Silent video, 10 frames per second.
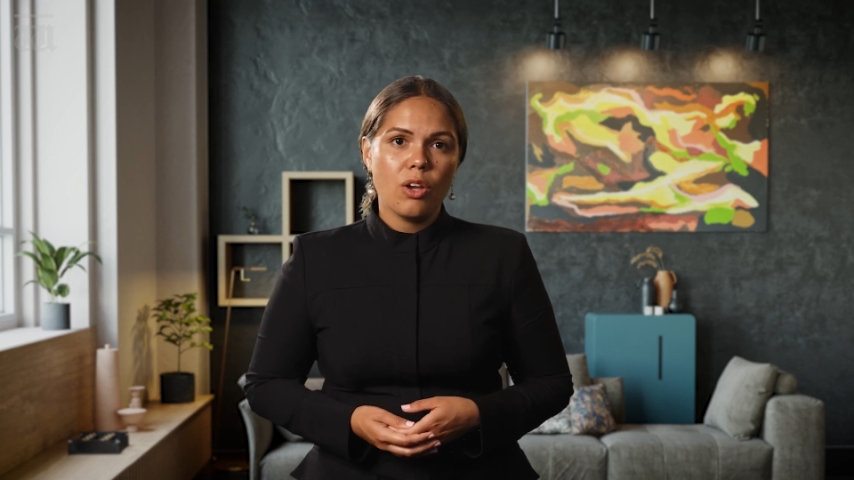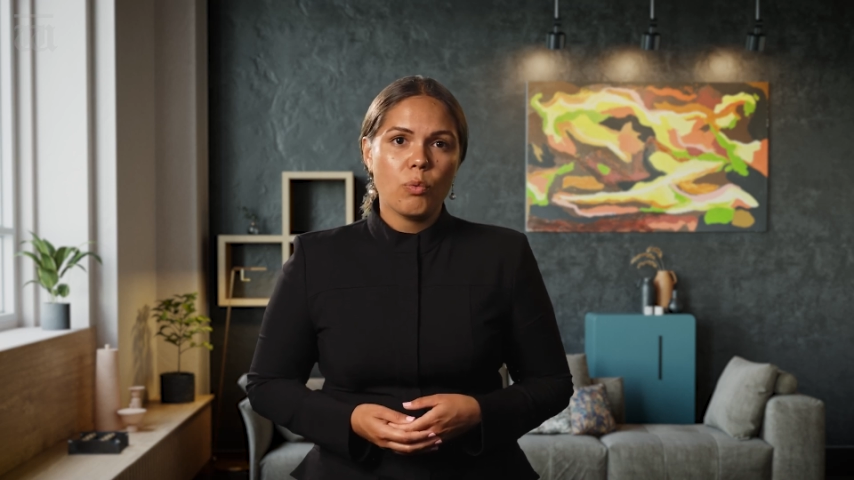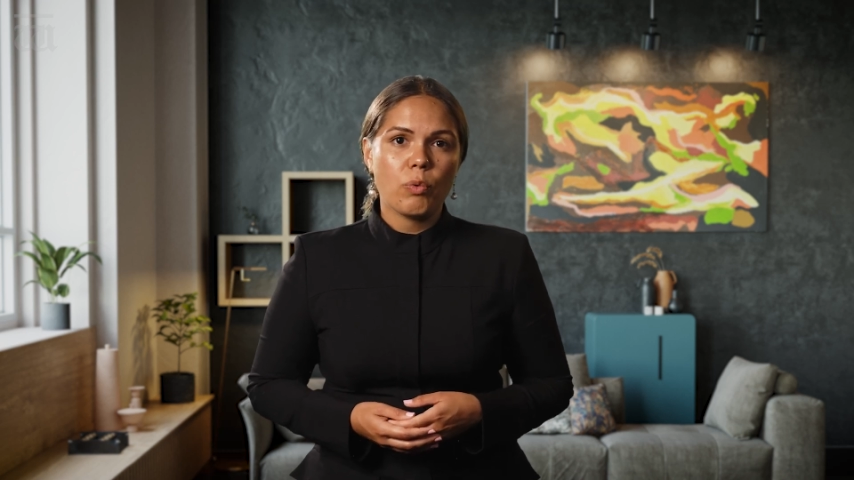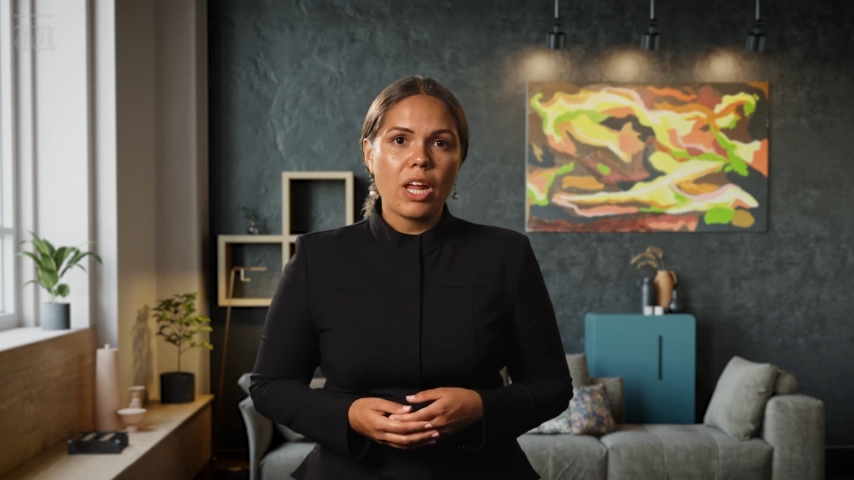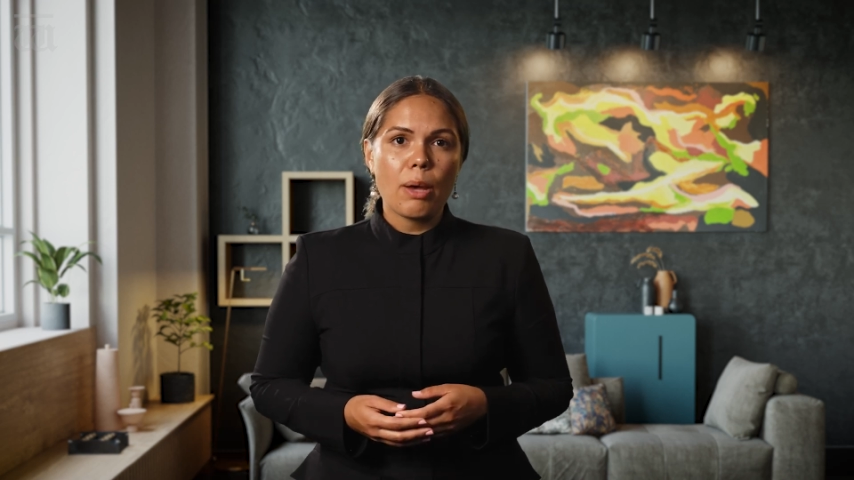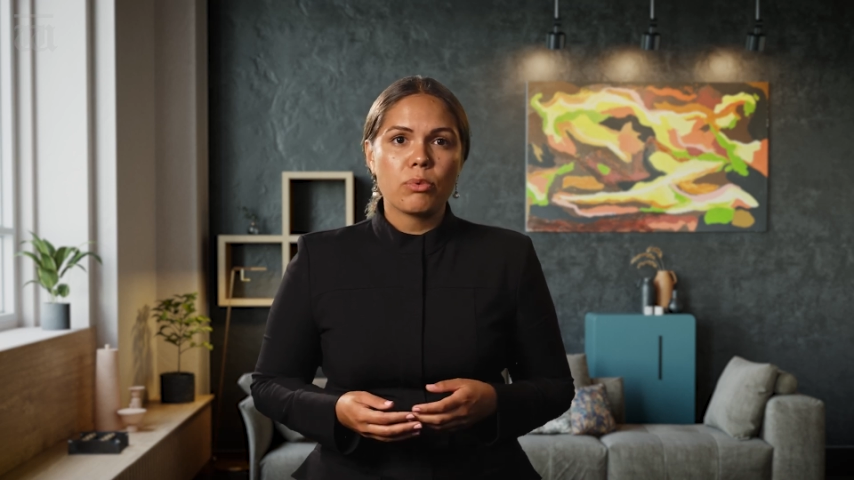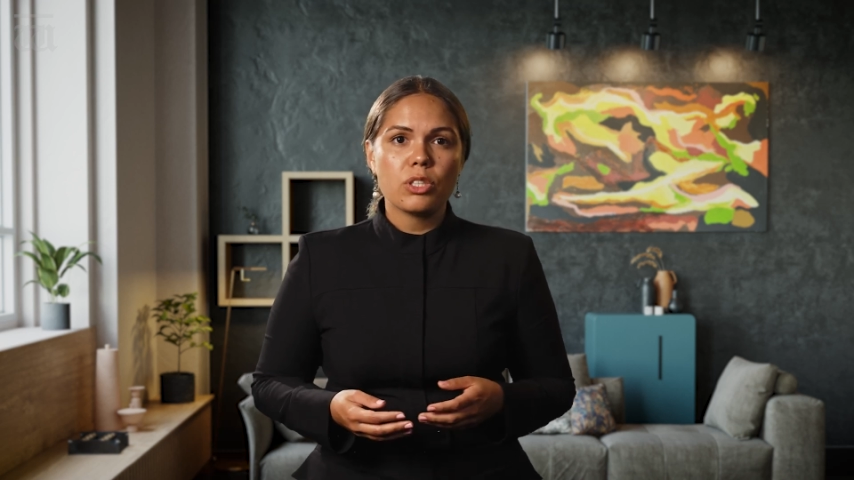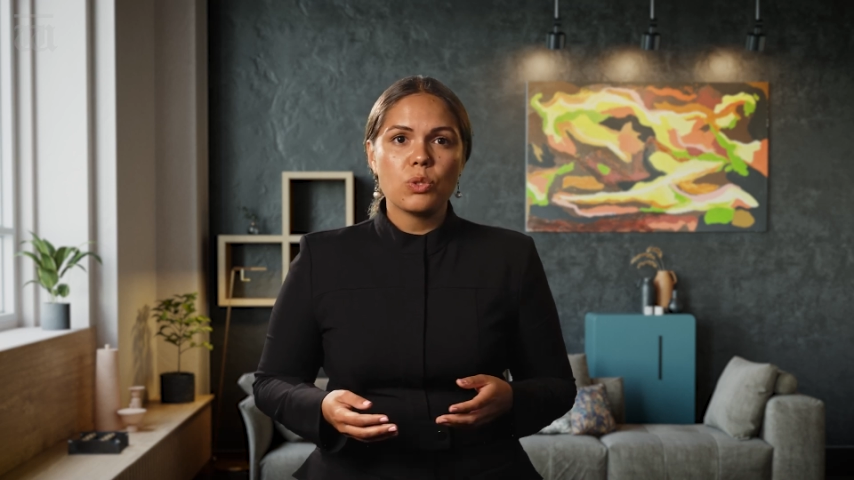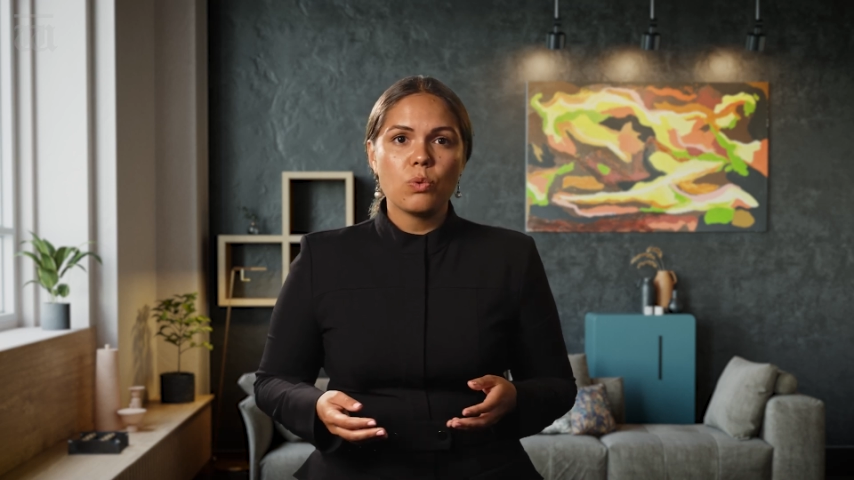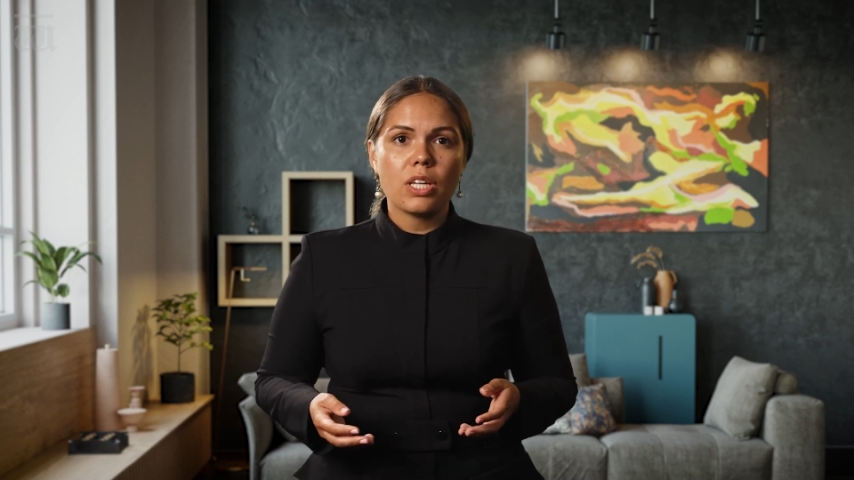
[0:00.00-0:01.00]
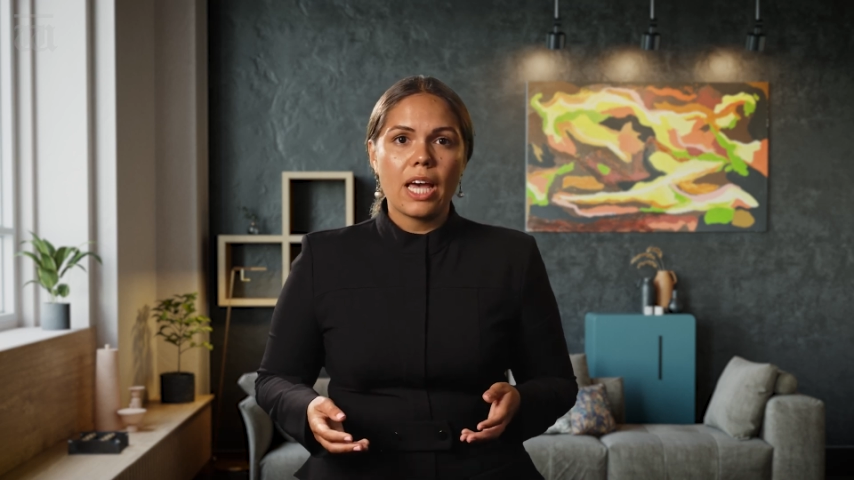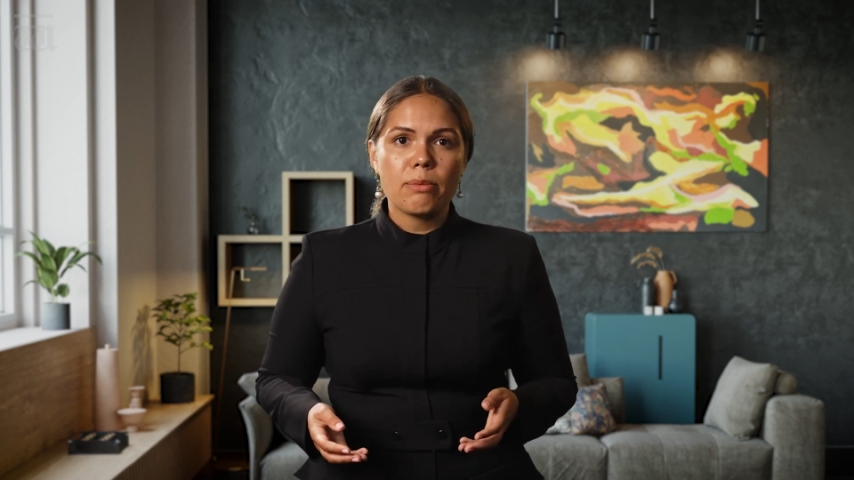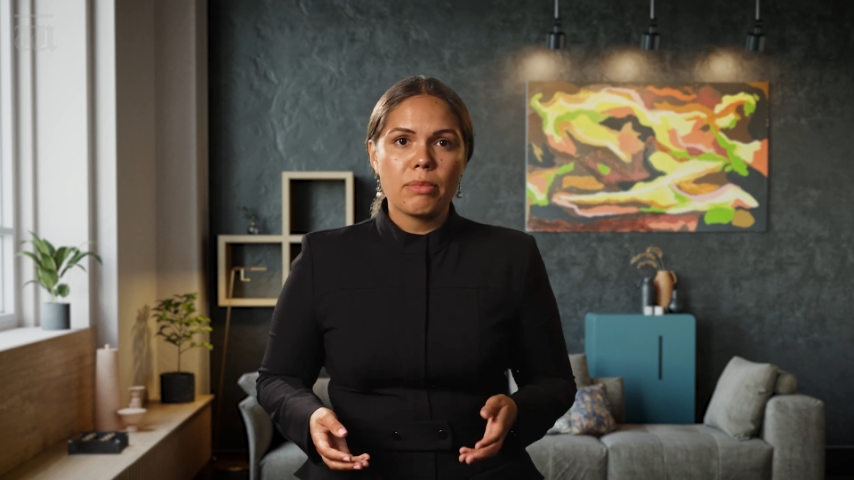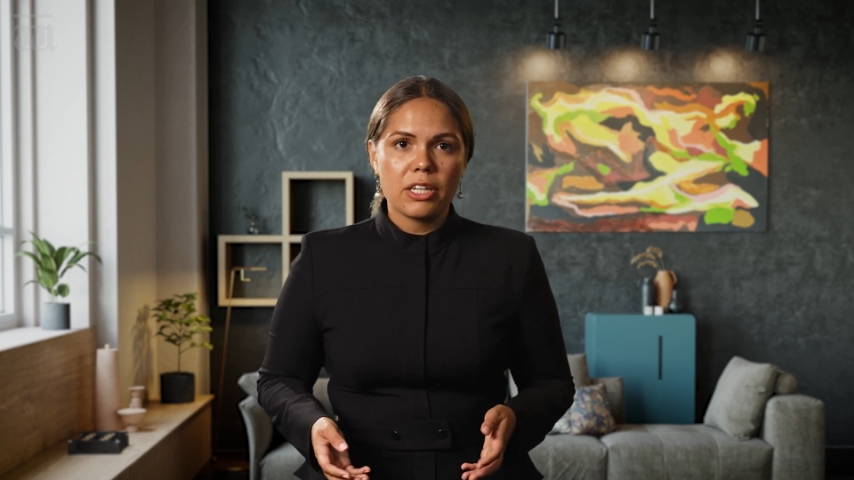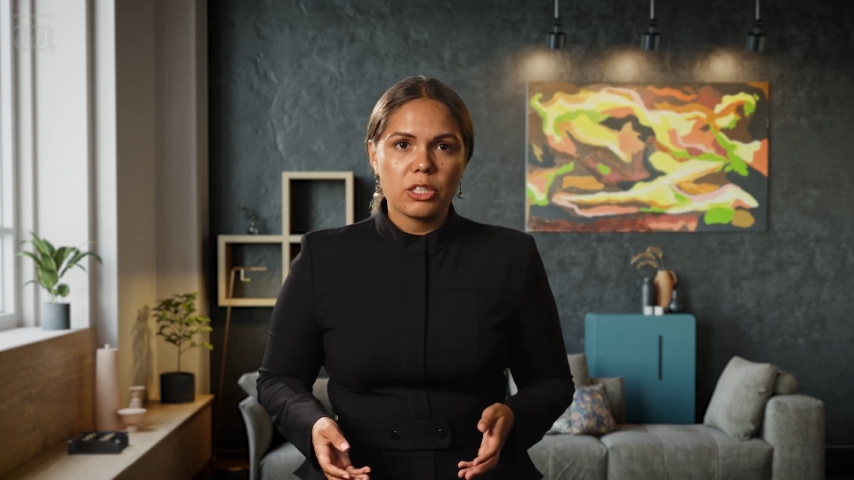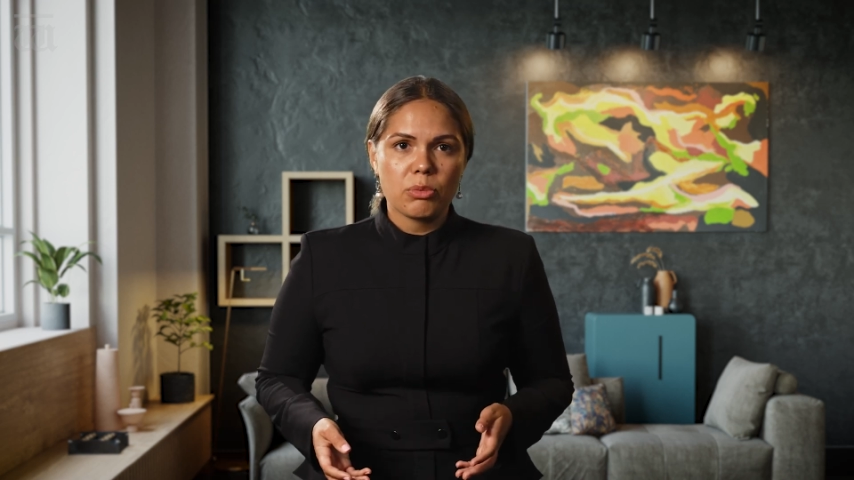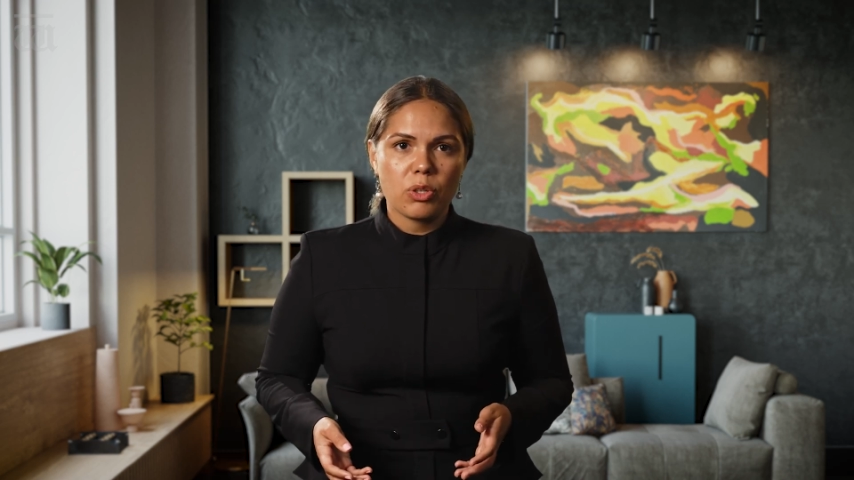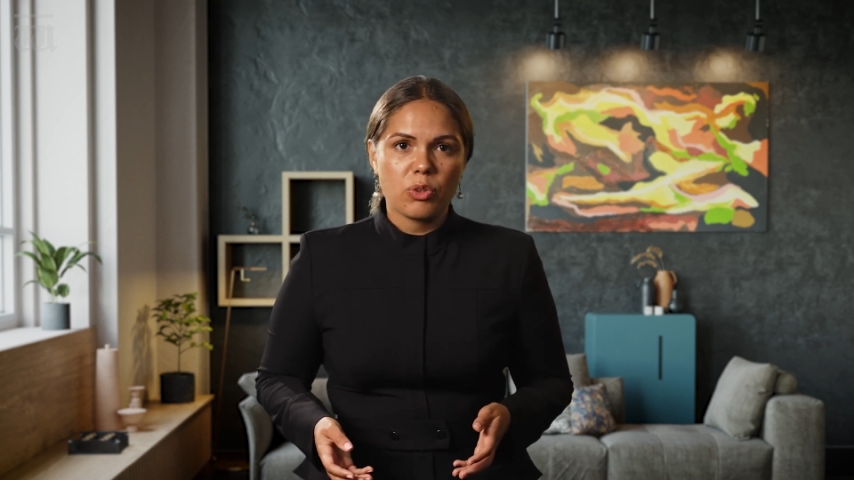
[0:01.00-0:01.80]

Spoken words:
when Aboriginal land management